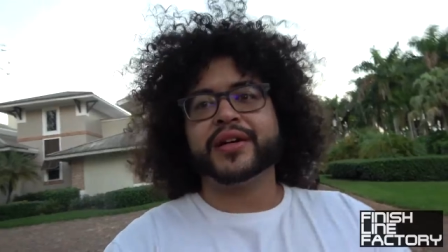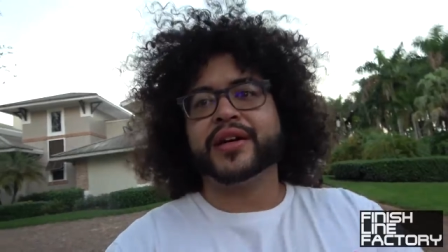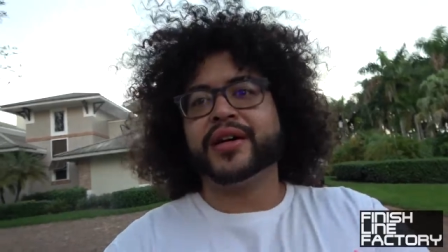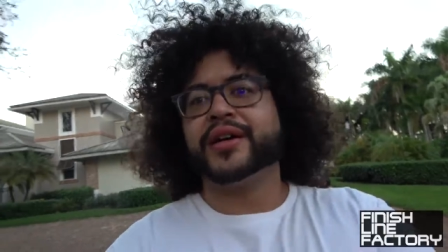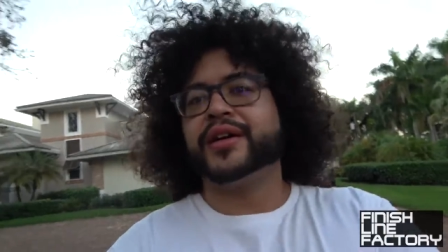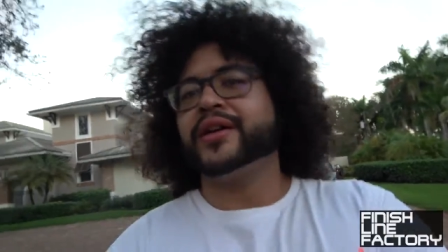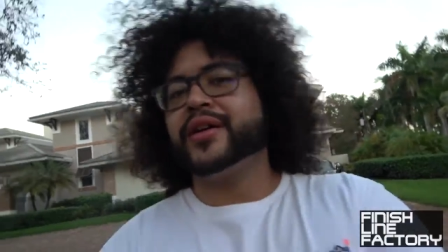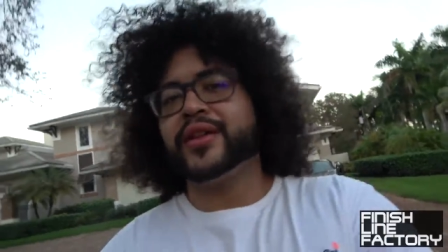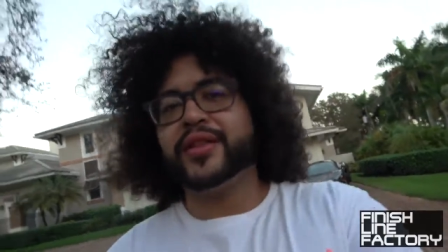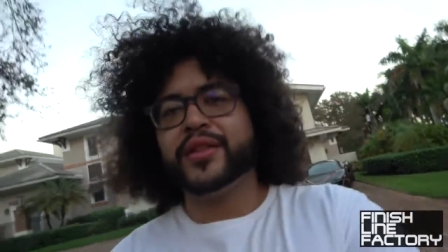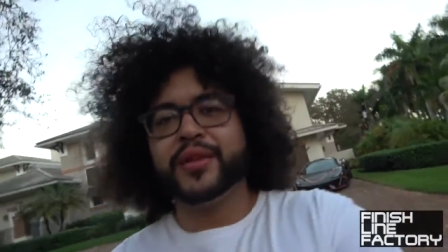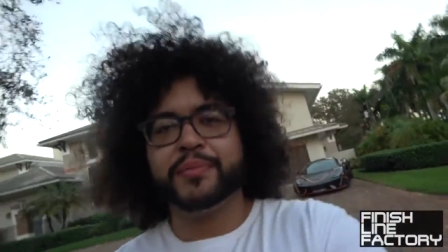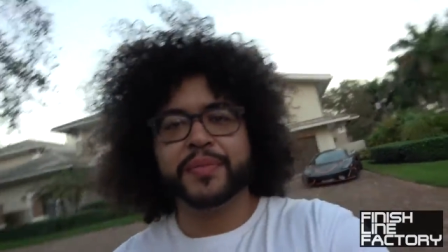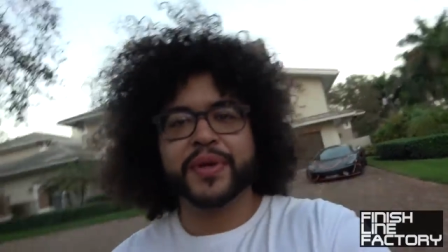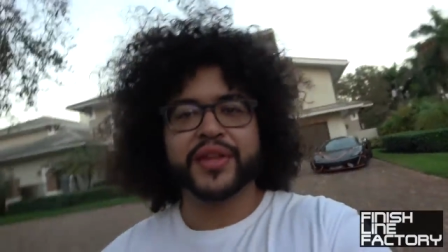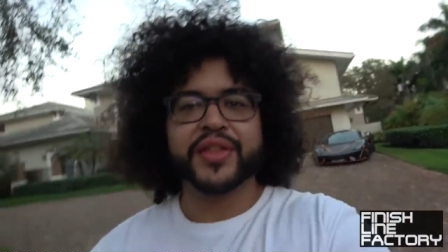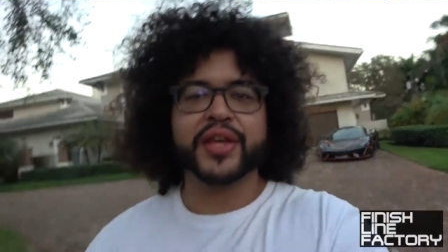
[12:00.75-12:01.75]
uh,
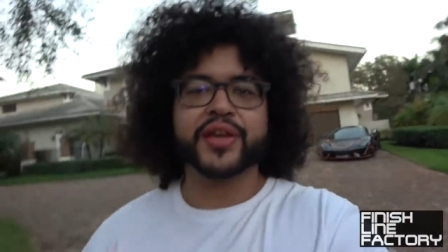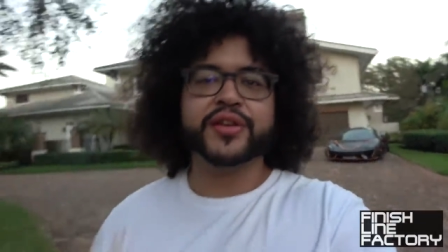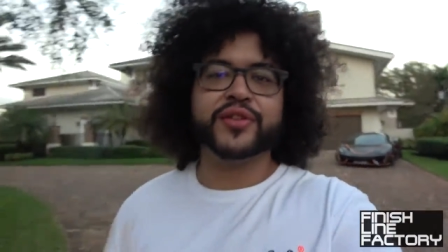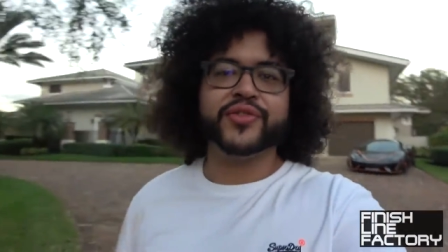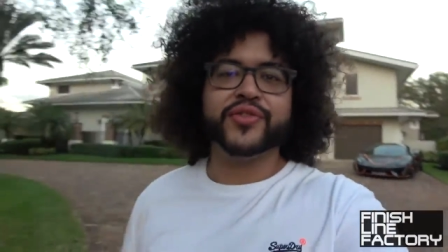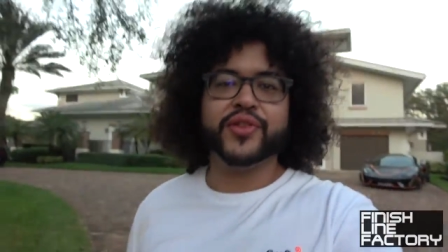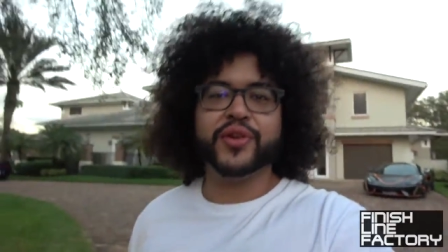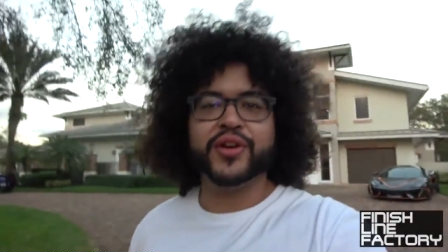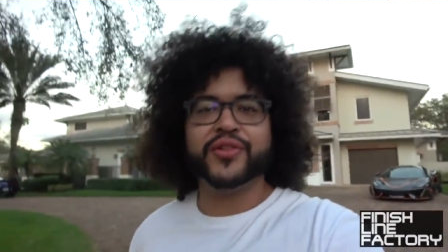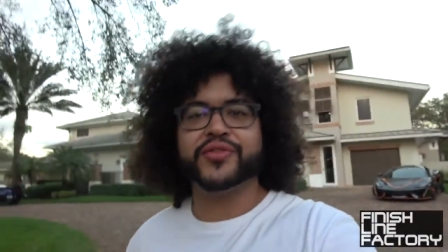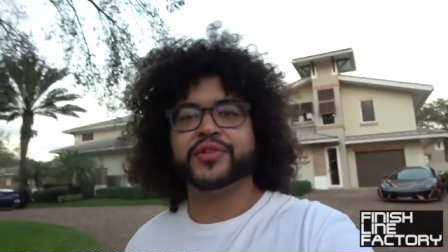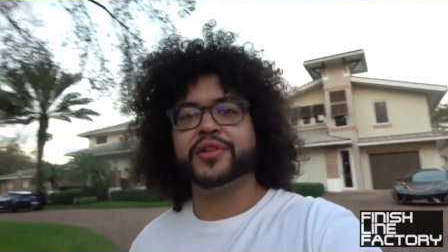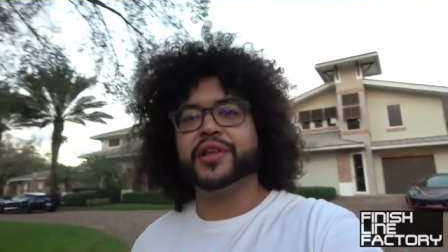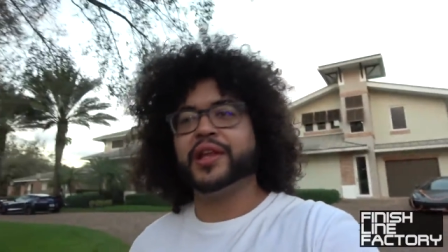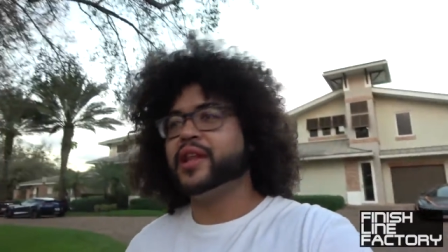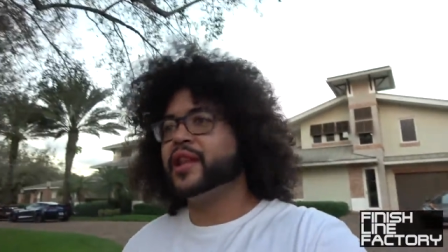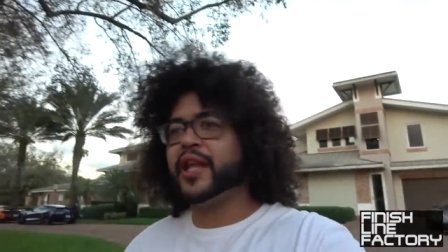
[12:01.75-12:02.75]
big thank you to Floyd
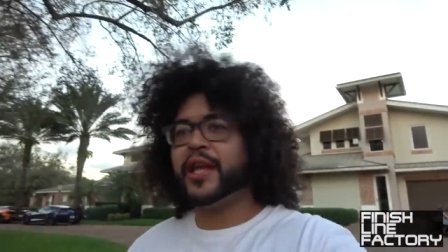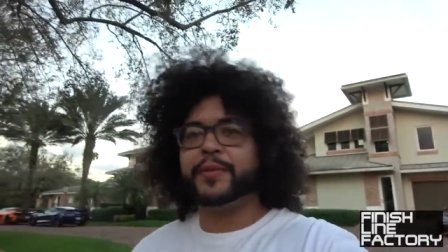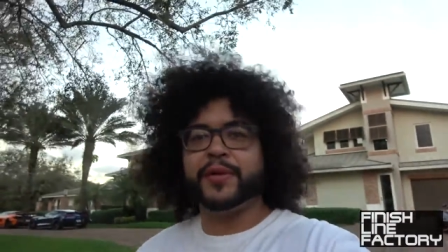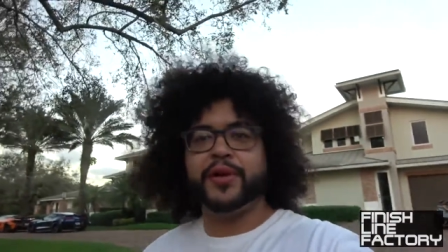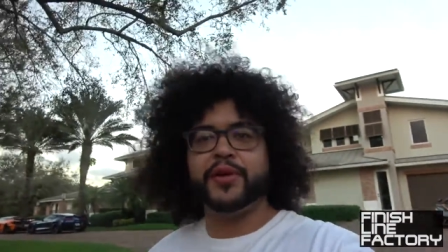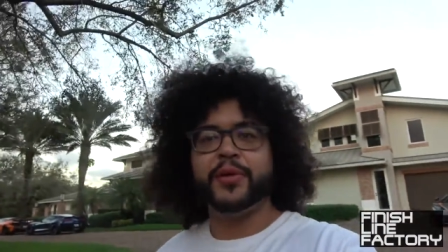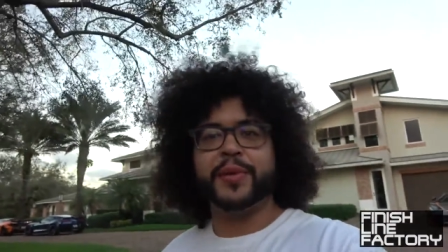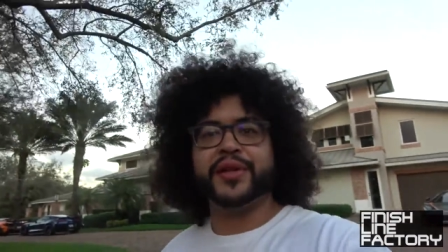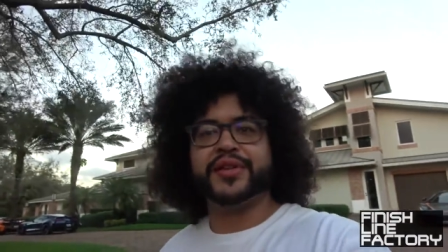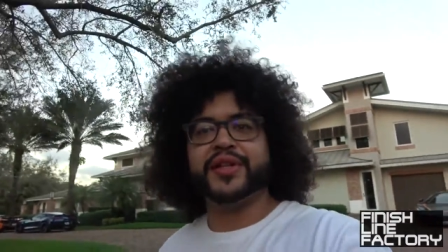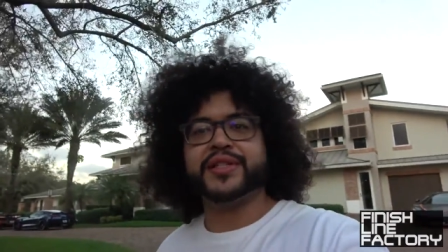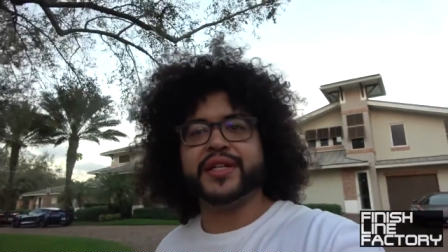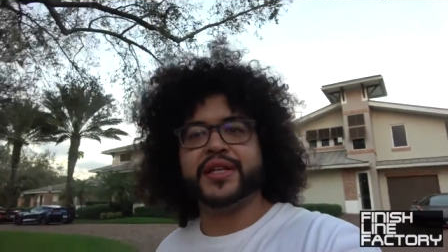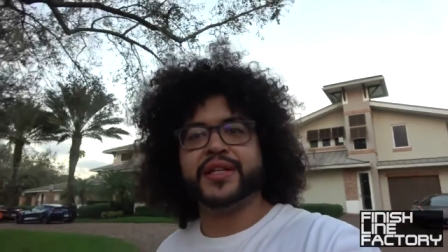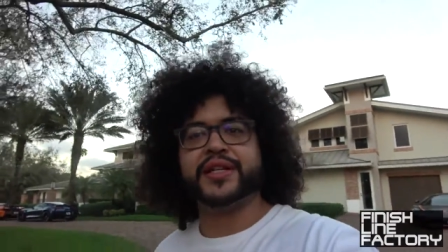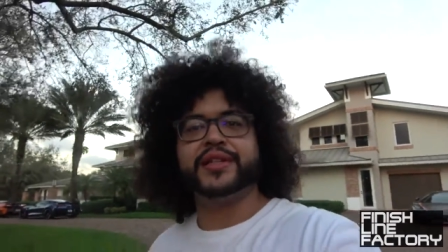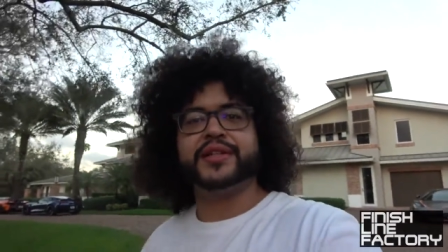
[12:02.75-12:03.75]
for letting me know about this.
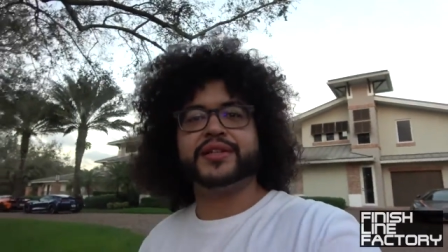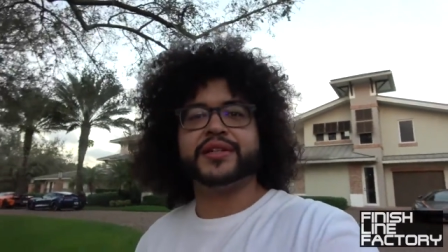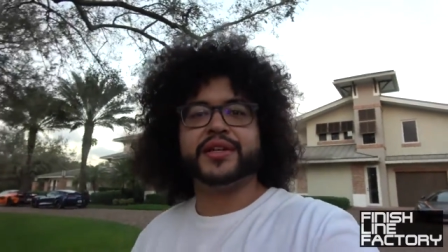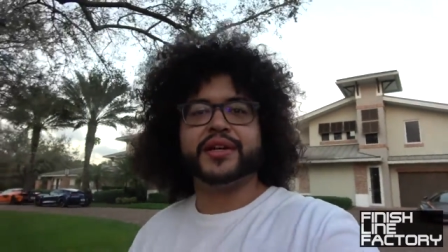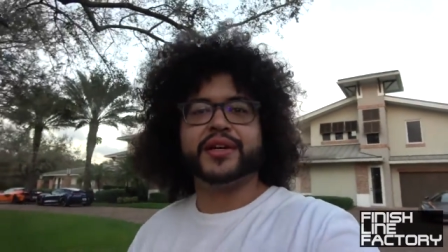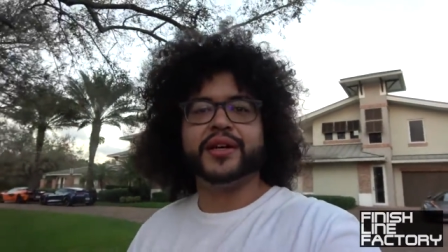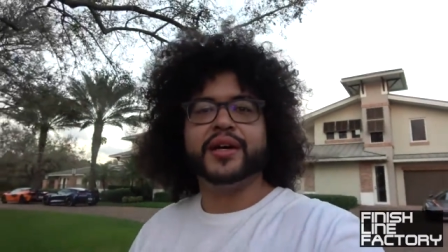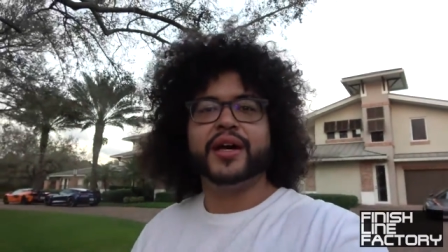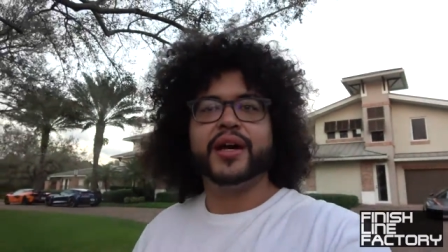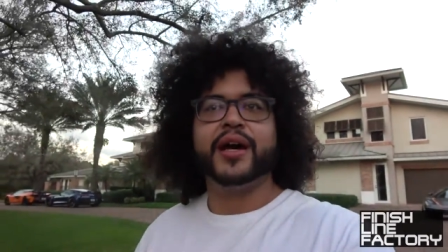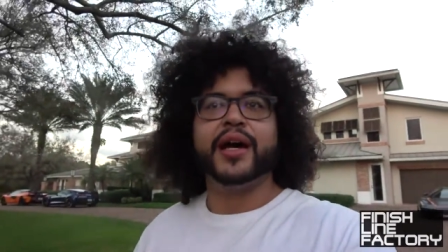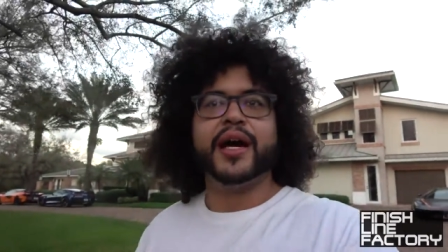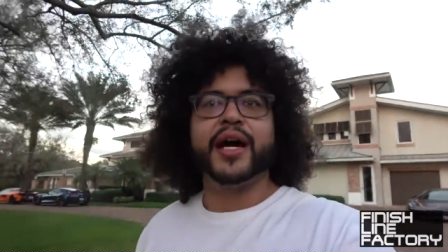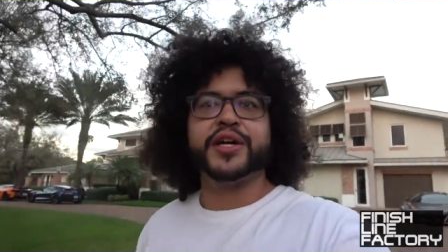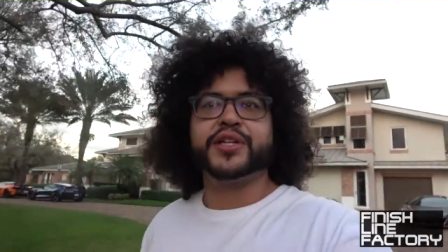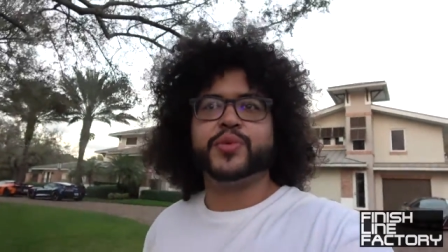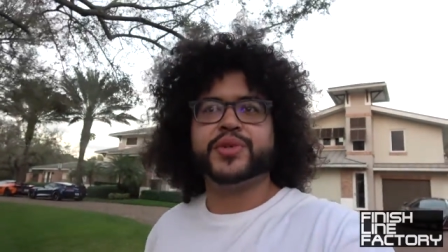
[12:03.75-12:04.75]
I didn't uh,
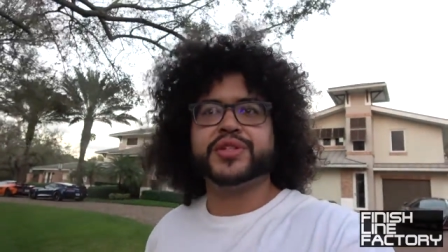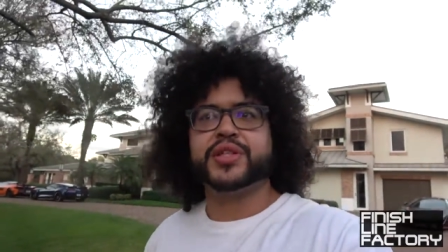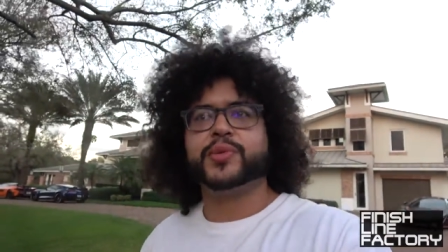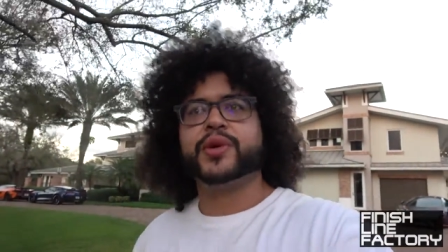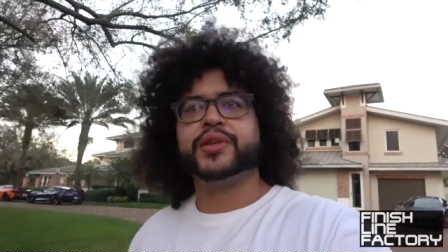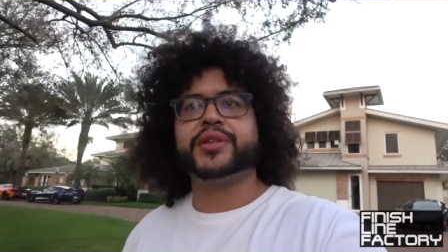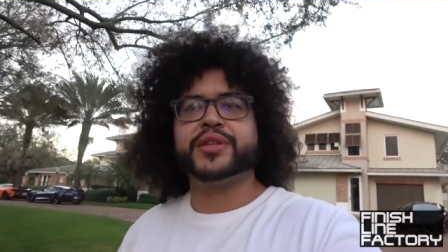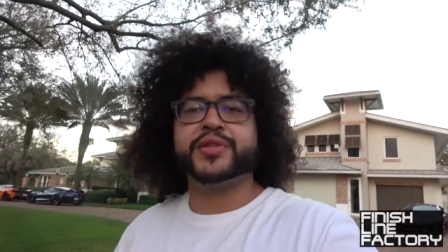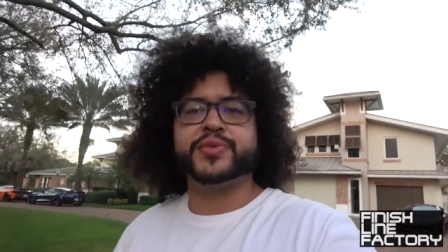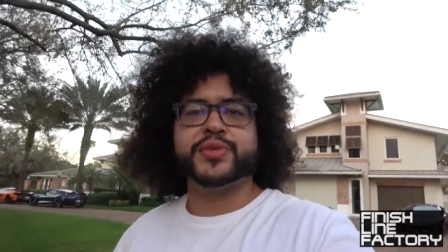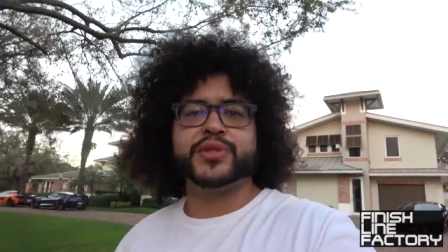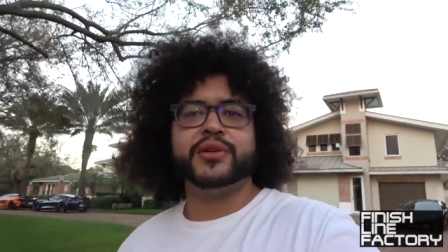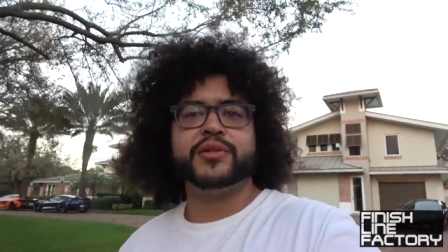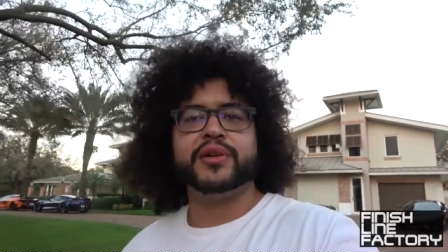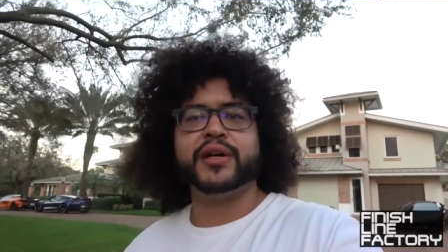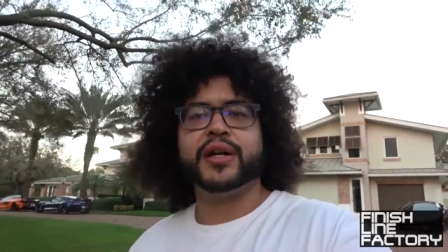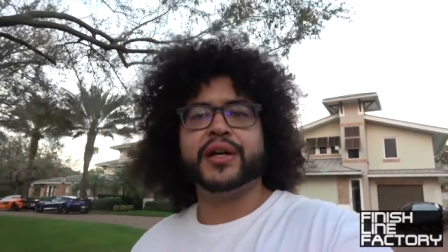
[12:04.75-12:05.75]
actually wasn't aware that this was
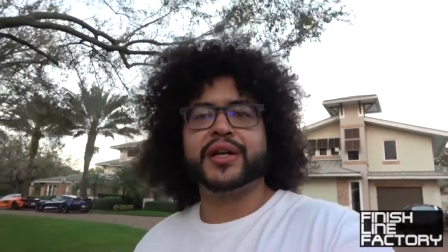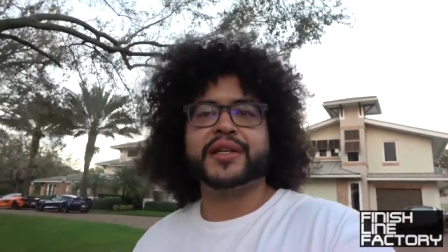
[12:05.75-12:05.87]
going on.